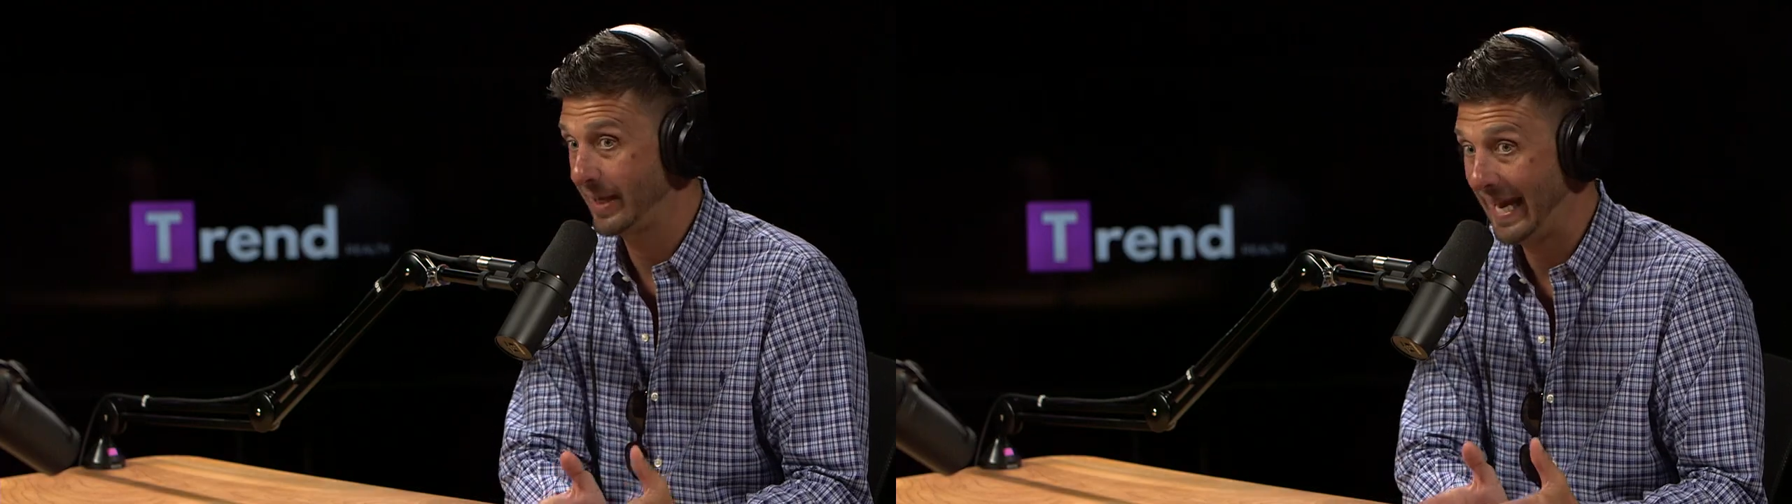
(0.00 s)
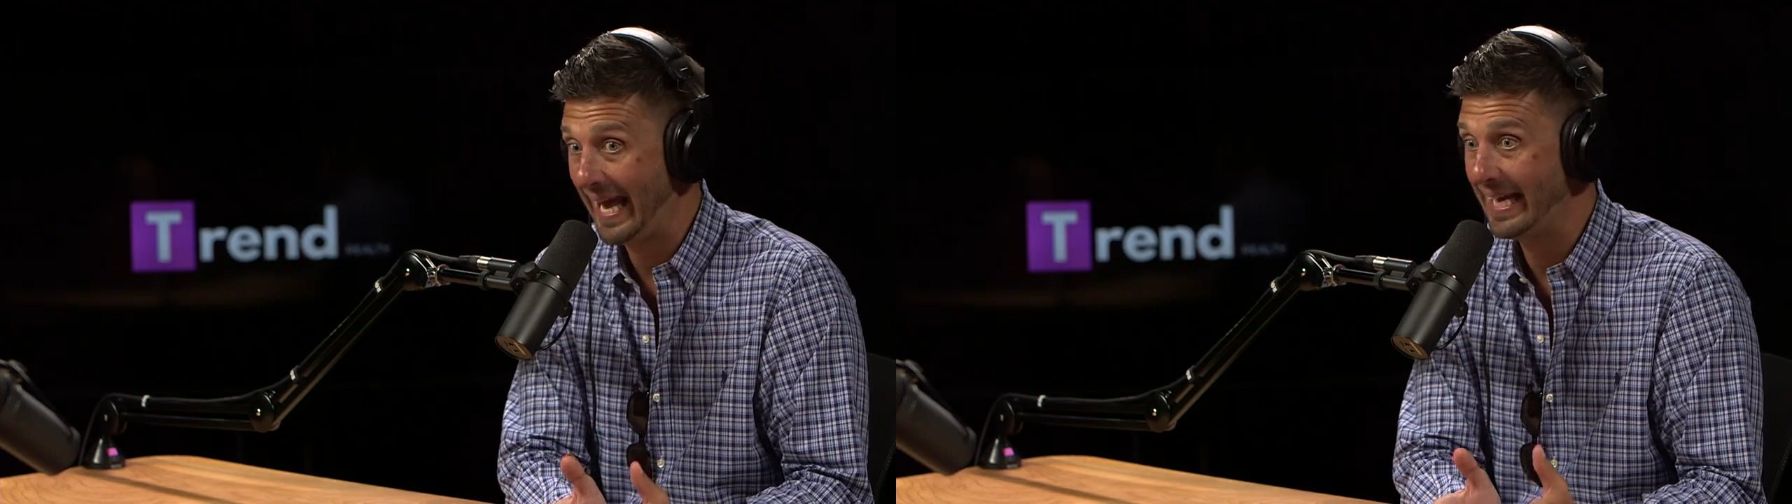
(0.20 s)

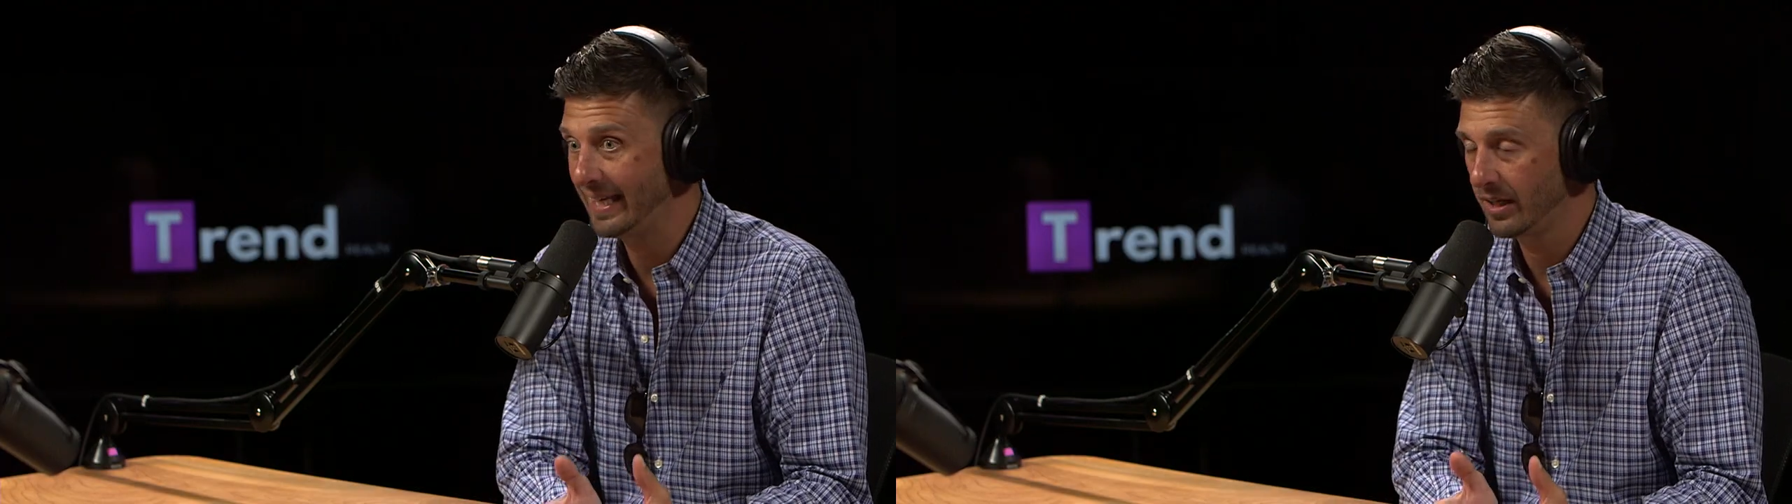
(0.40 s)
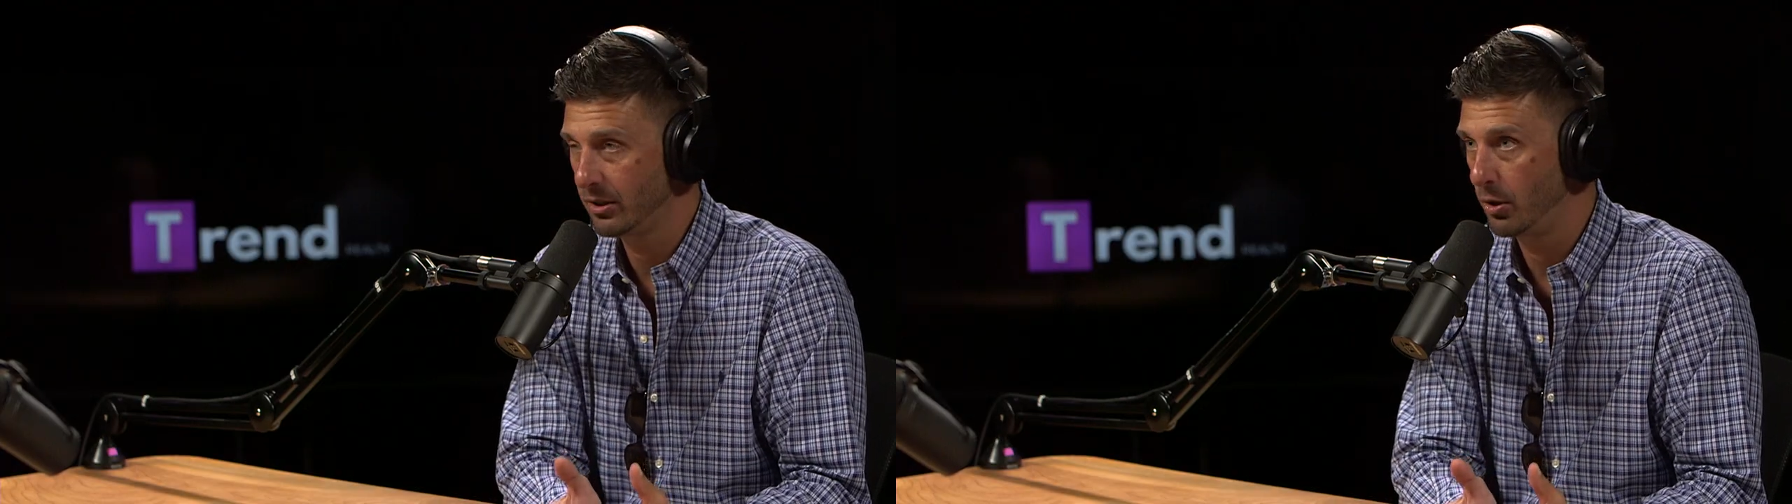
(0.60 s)
can
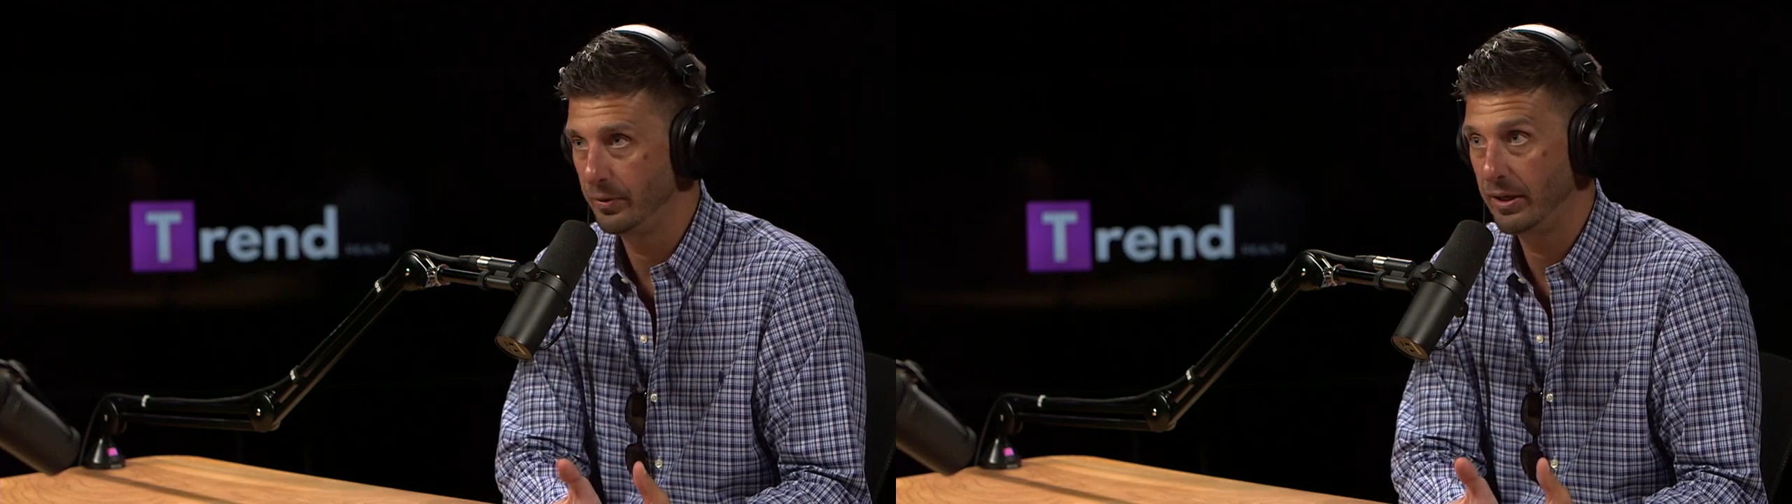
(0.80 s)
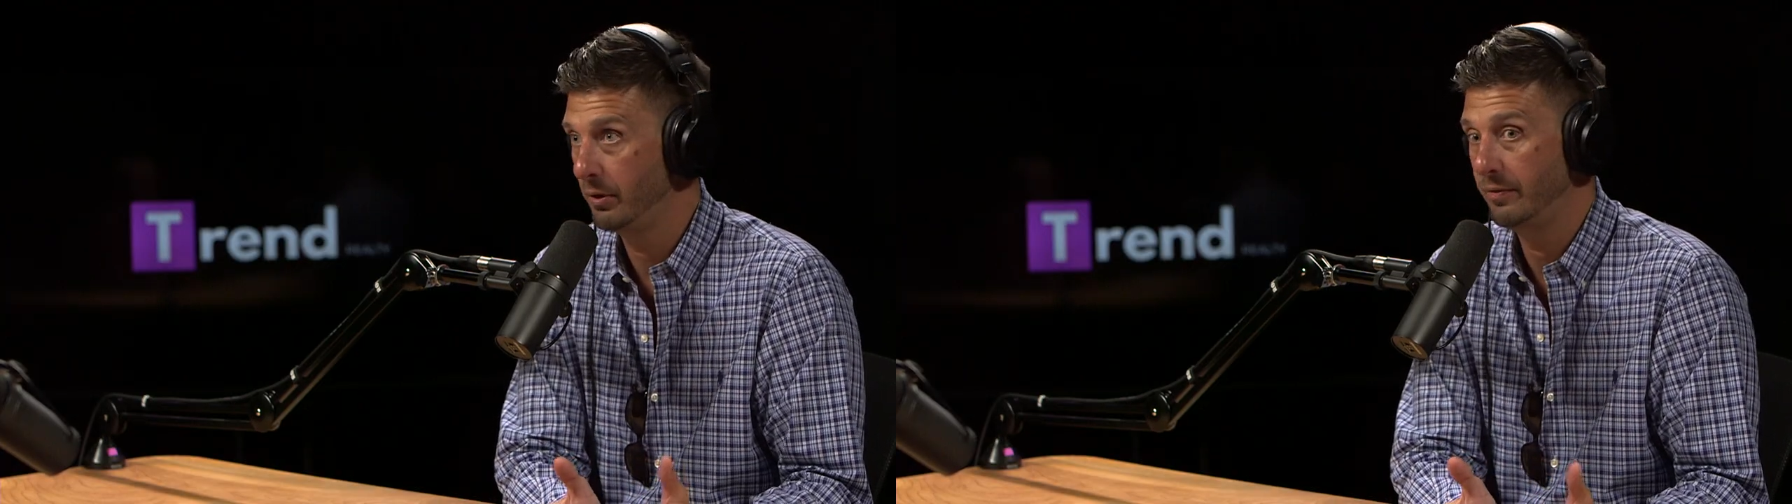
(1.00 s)
get a
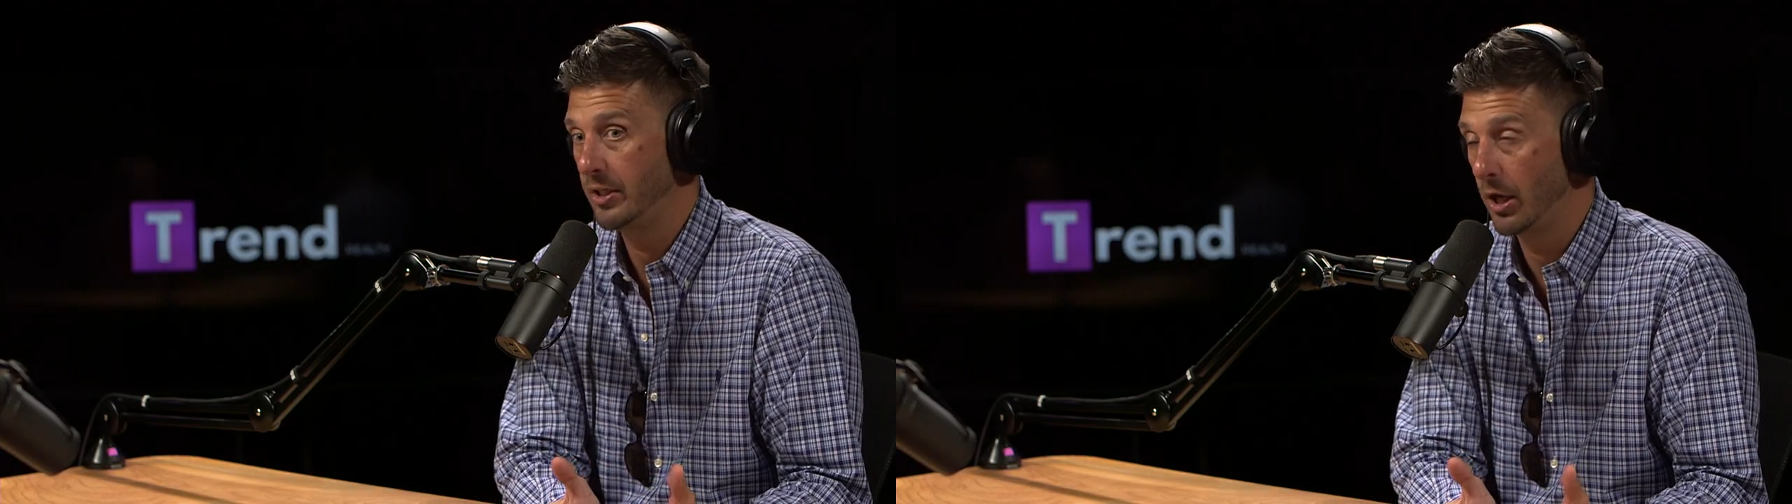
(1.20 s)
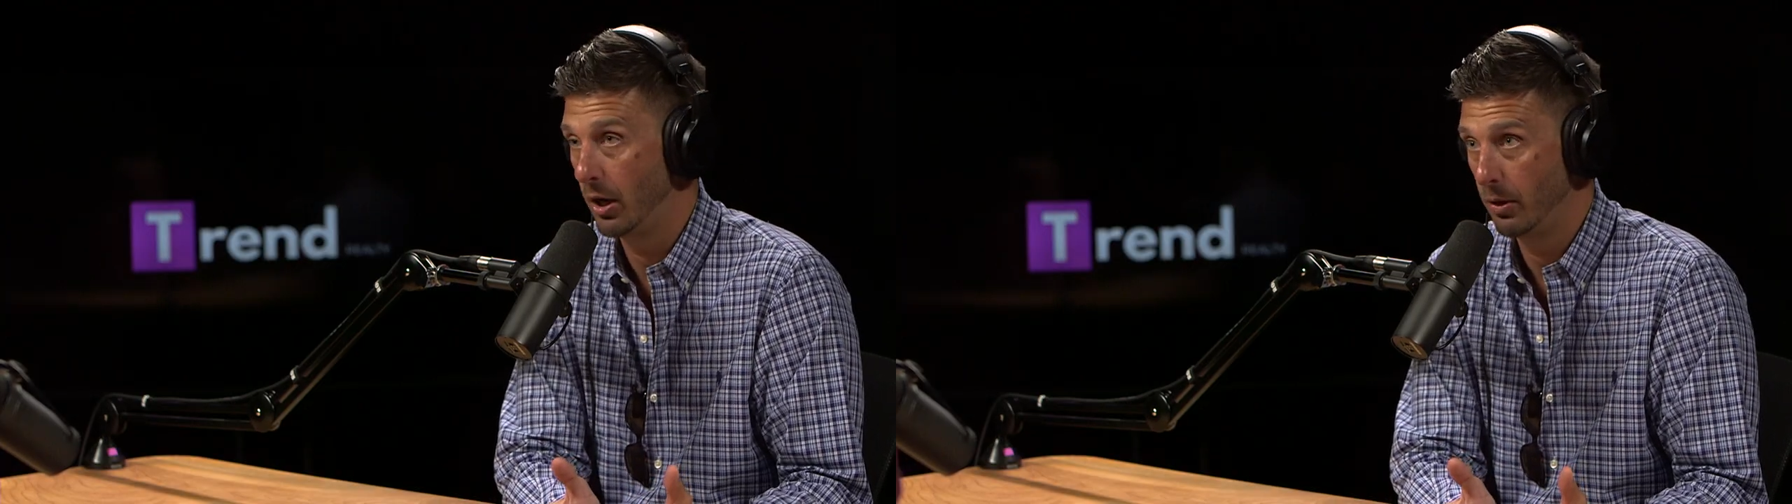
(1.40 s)
loan. They don't
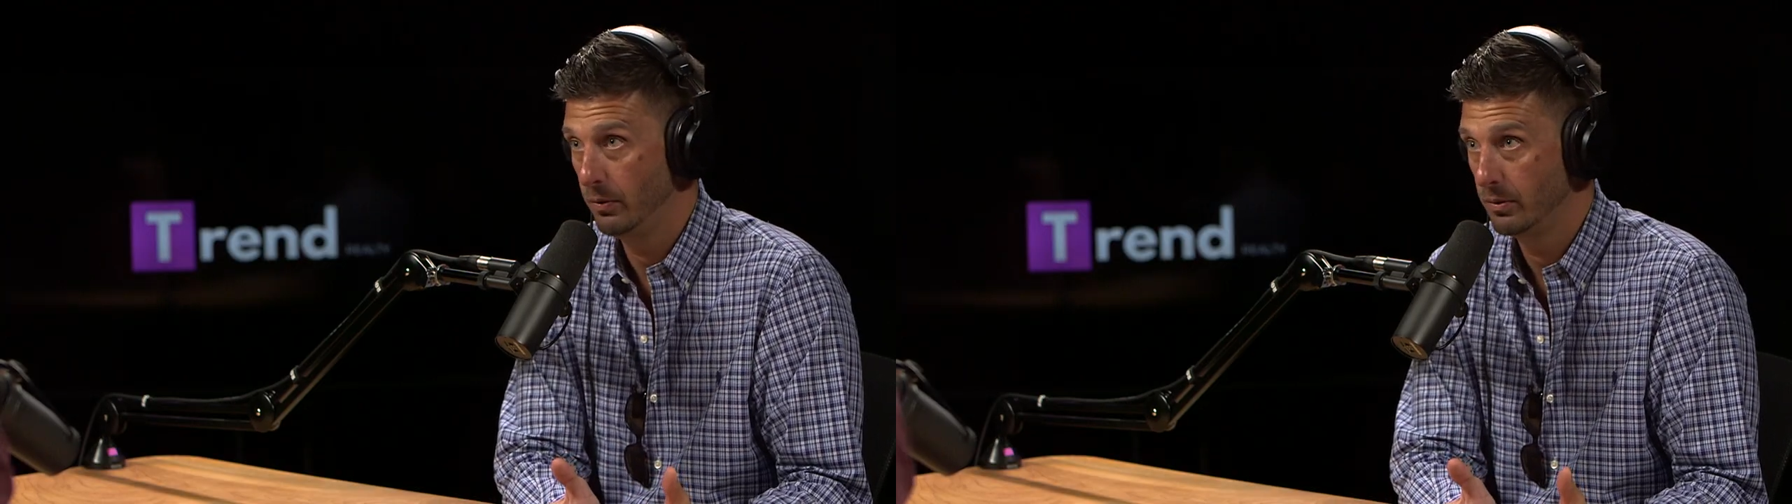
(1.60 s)
even up know. front,